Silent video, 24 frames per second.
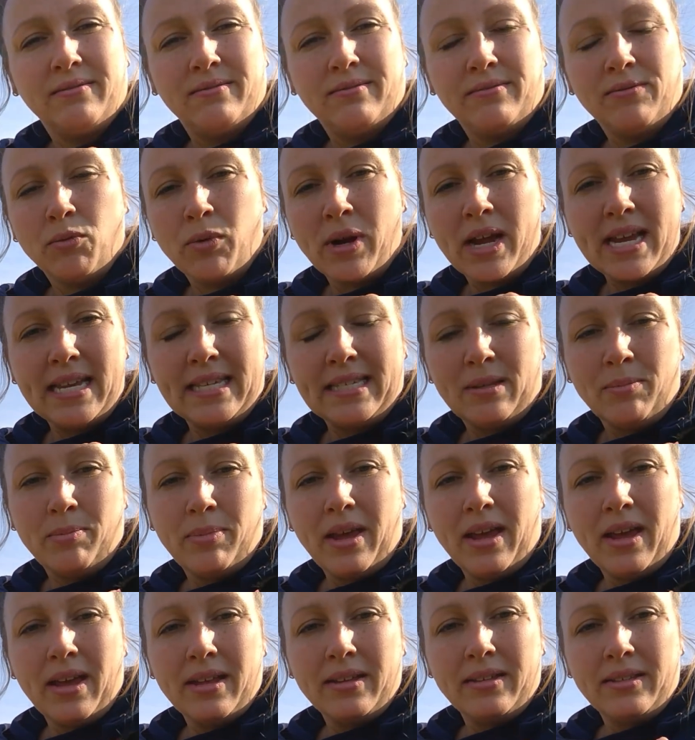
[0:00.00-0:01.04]
raised
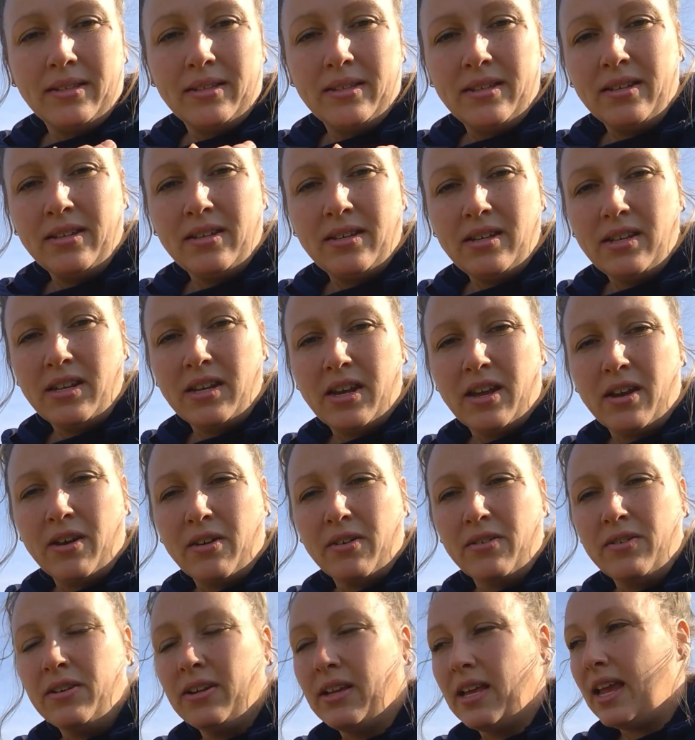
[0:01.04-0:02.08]
beds, you
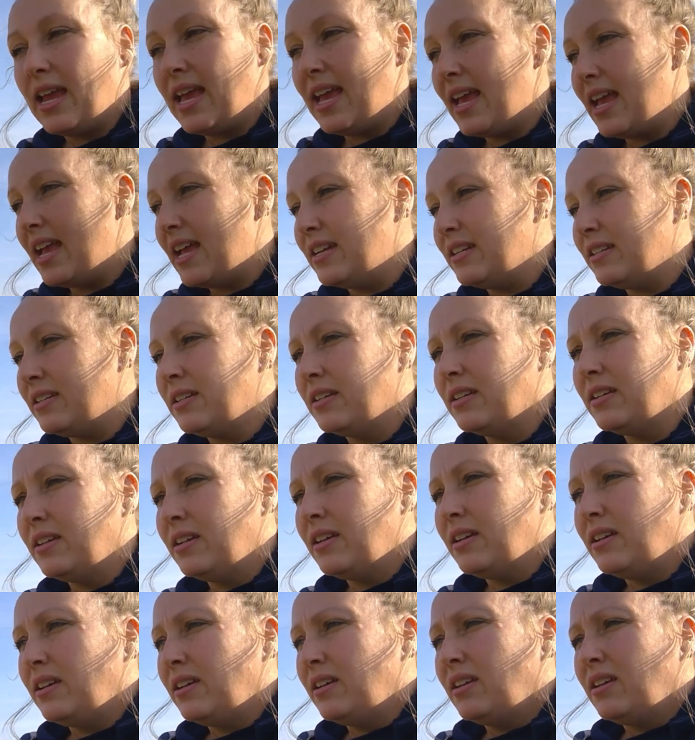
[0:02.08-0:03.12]
know, and
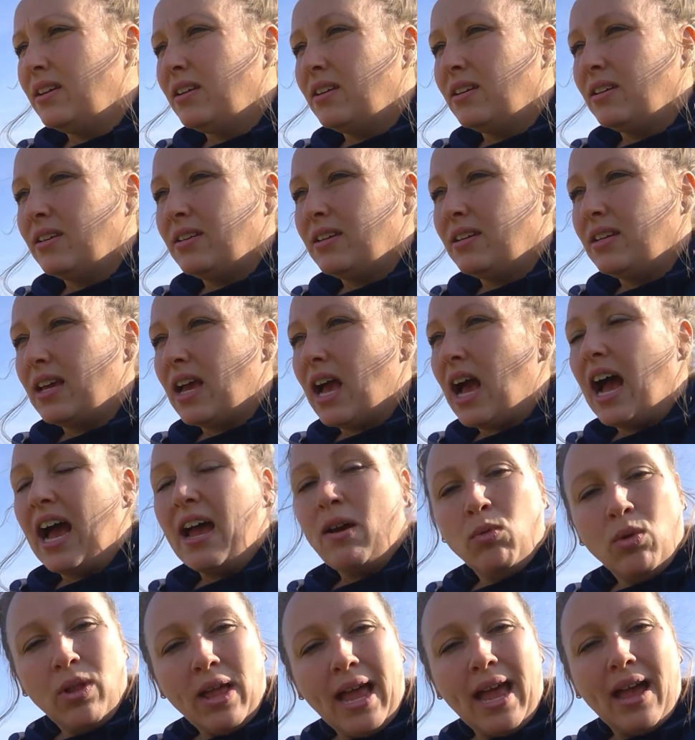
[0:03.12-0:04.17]
I
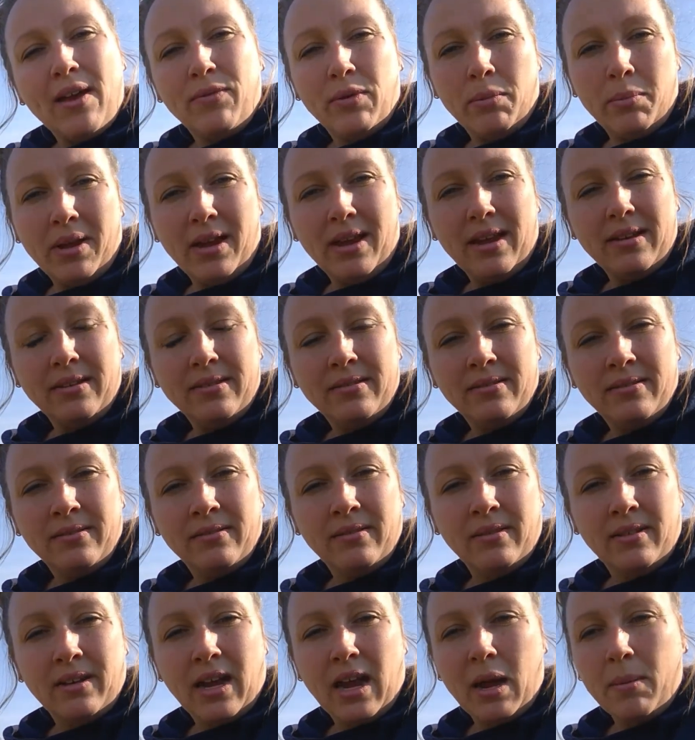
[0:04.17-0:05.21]
will have a bed.
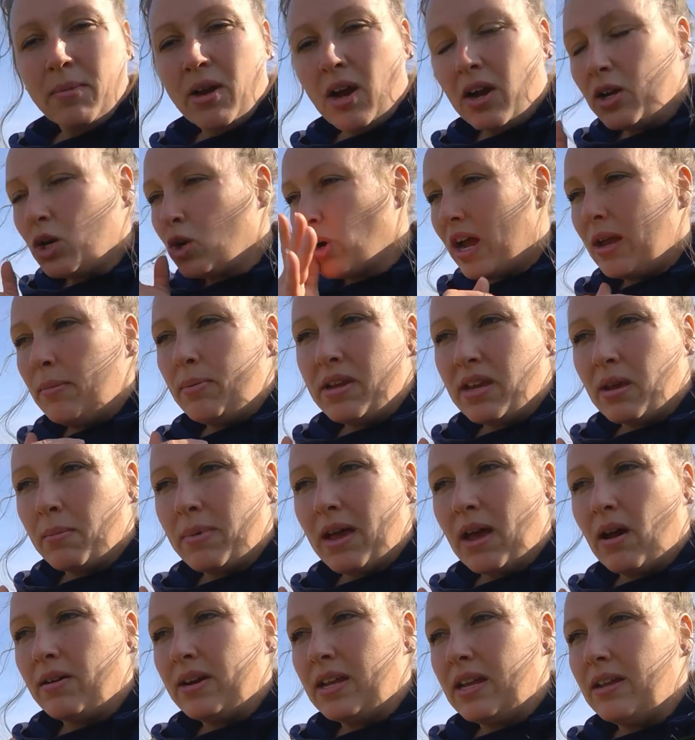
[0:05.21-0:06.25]
I'm not griping
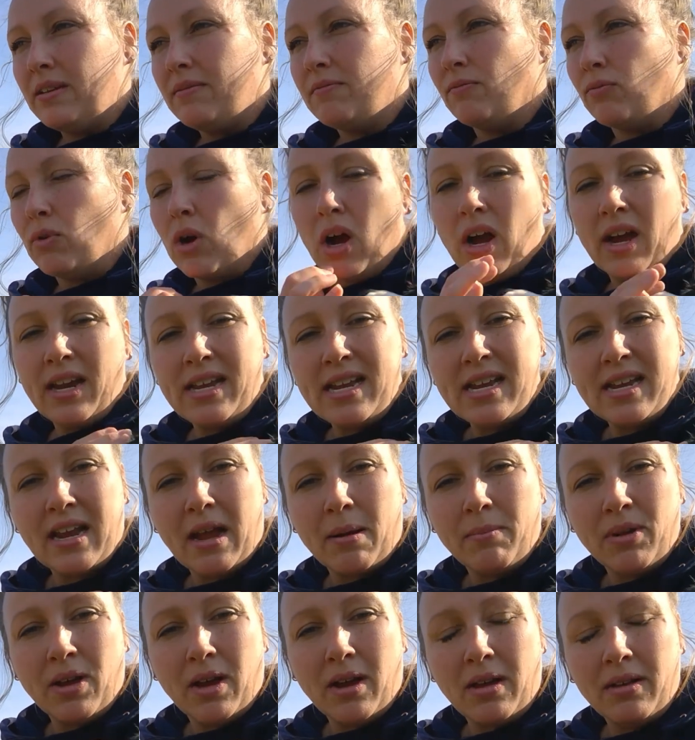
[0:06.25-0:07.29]
about it rotting.
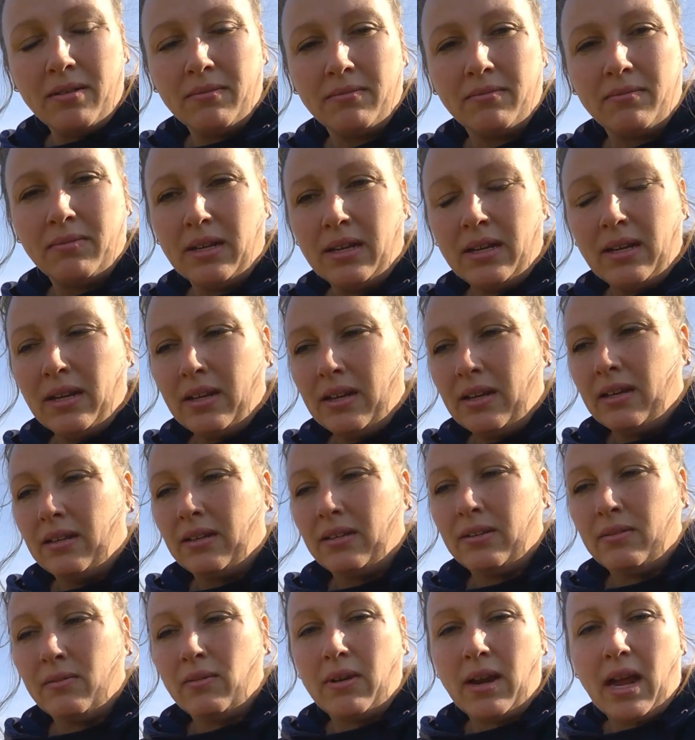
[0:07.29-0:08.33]
I'm not,
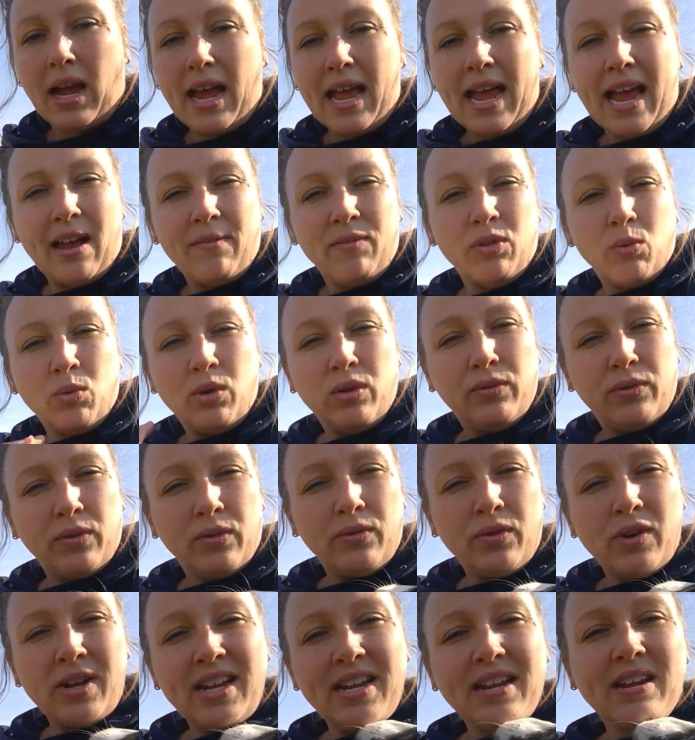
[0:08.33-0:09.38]
I have the wood for
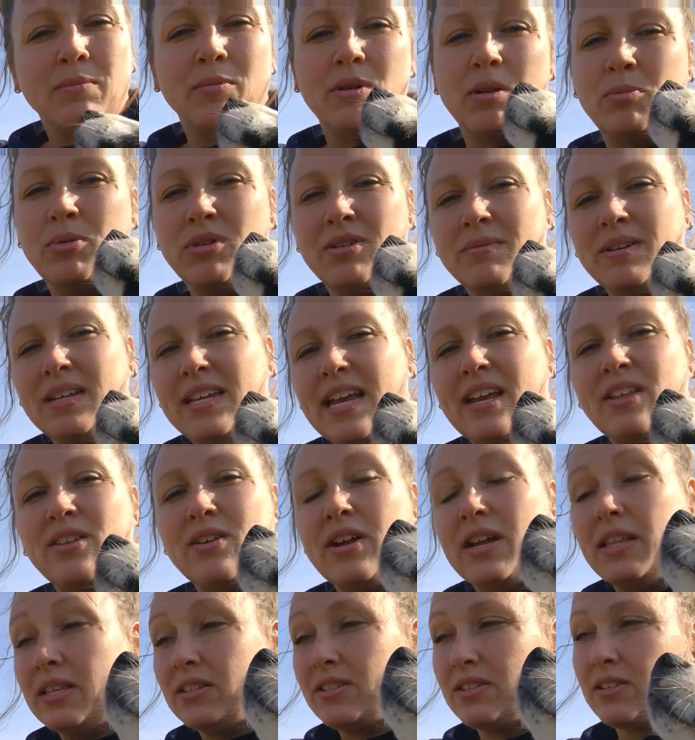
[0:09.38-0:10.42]
free. I'm going to put them together
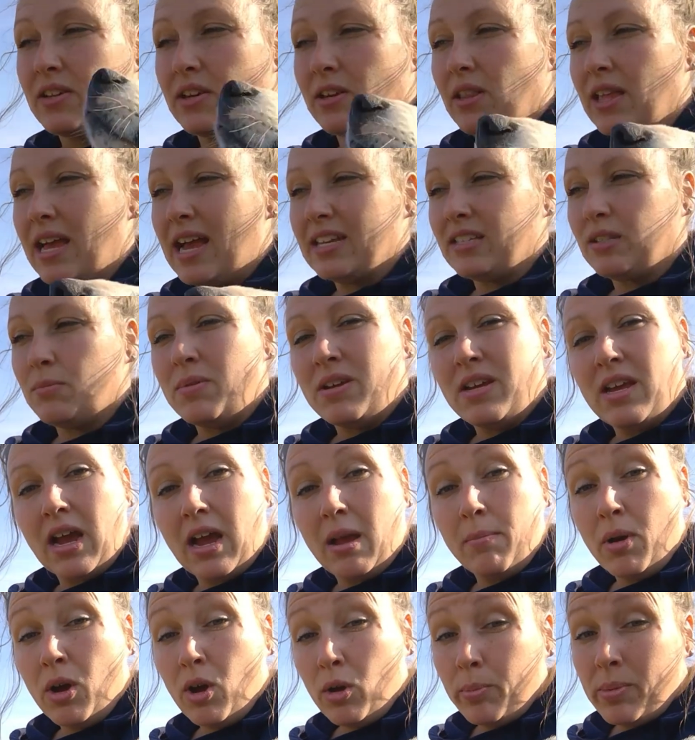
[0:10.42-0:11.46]
and this is going to last me,
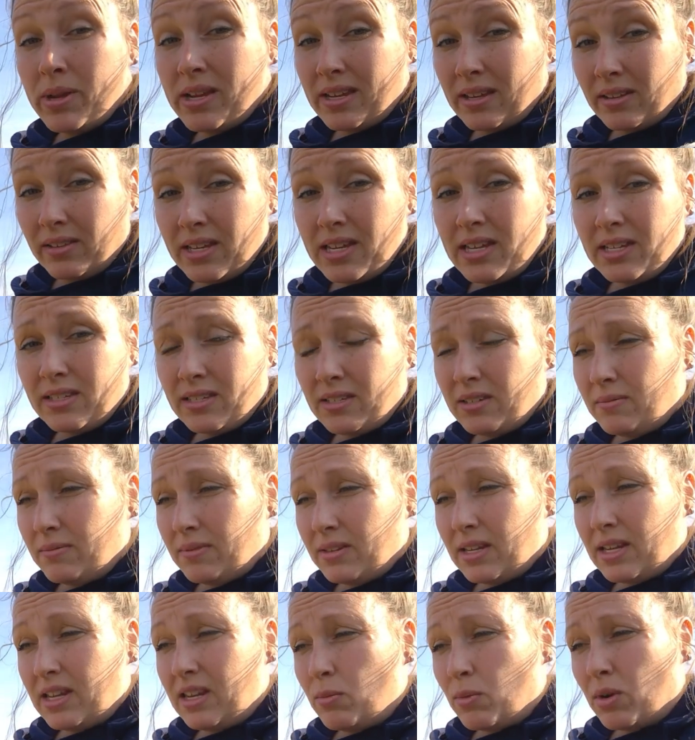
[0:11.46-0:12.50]
I'm hoping at least
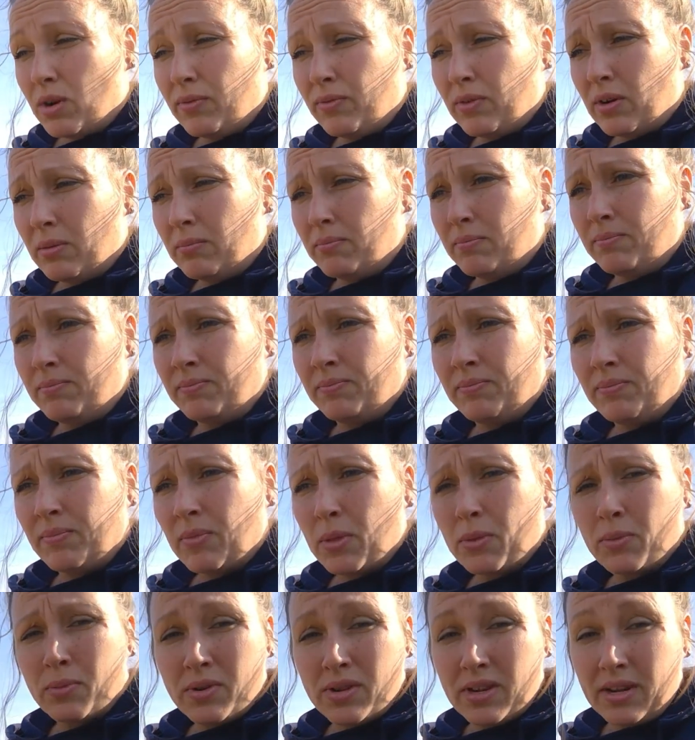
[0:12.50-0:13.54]
anywhere from
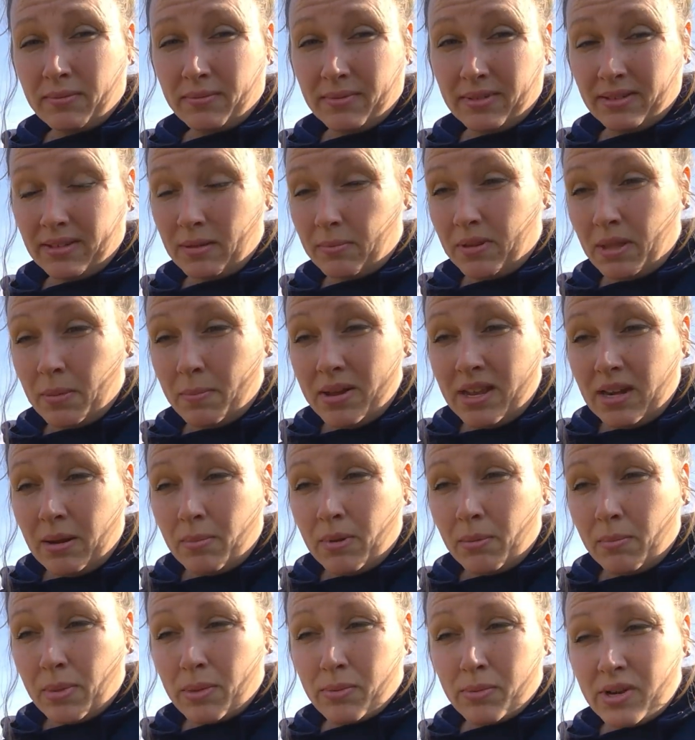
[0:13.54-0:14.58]
three, the
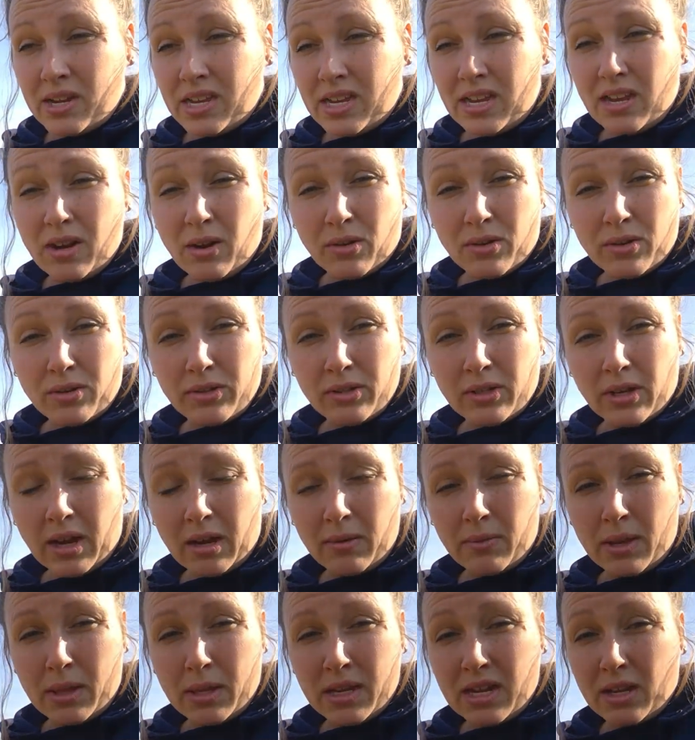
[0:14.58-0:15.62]
minimum three years, I
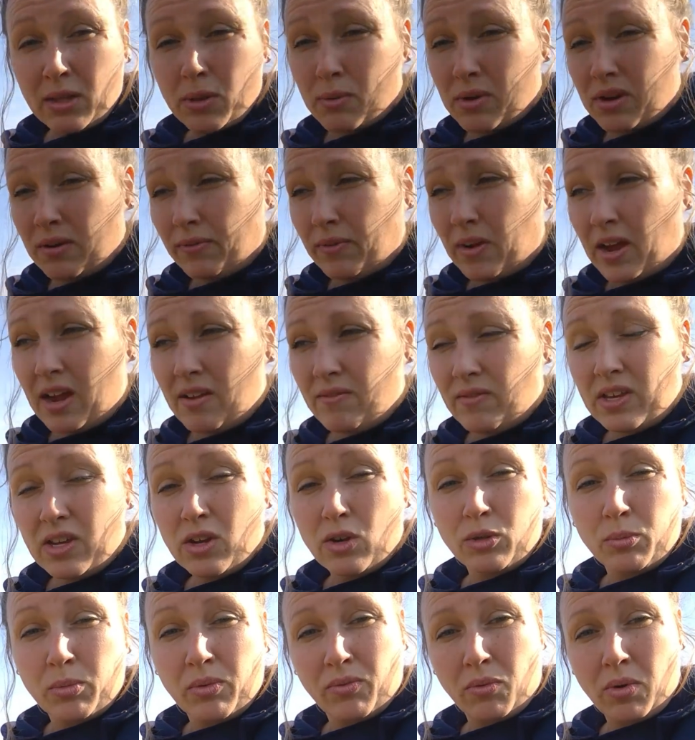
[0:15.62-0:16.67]
would think, three to five
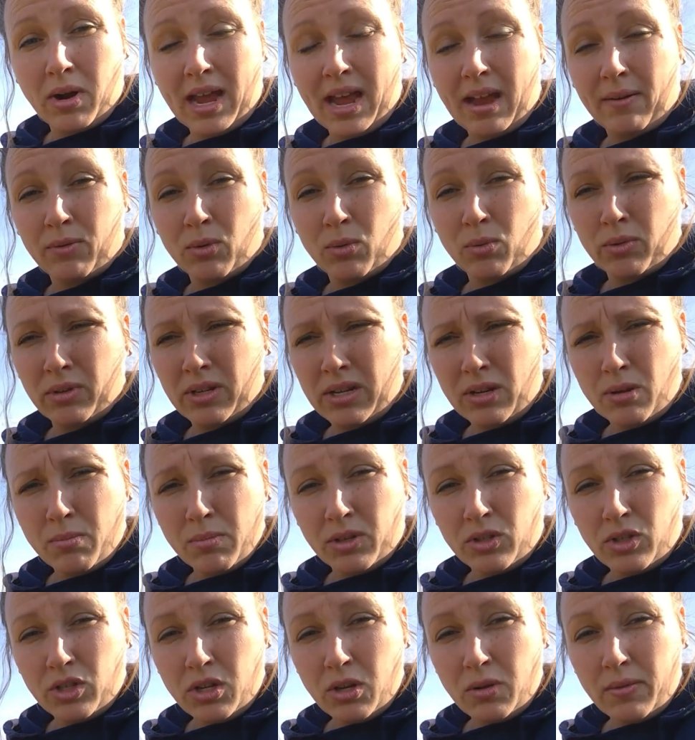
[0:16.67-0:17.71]
years before I have to really do
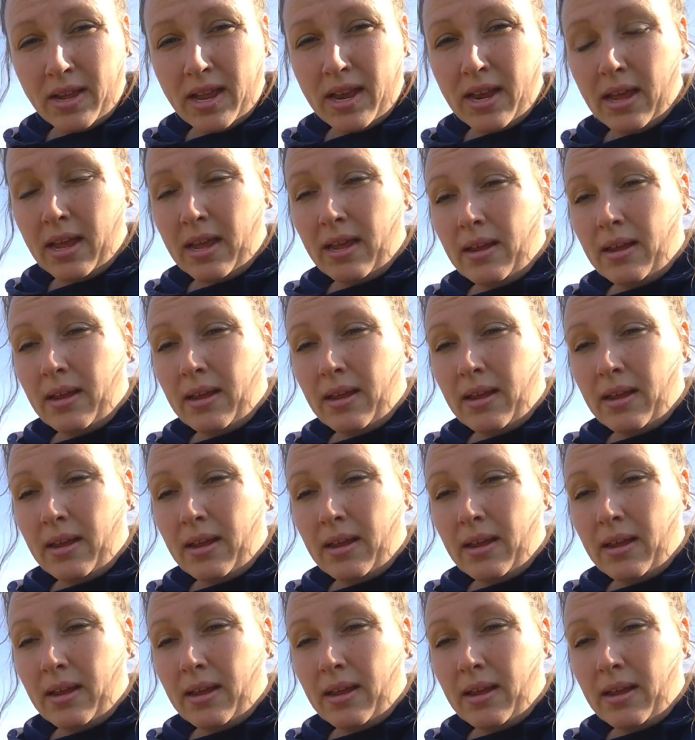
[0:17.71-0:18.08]
much to it.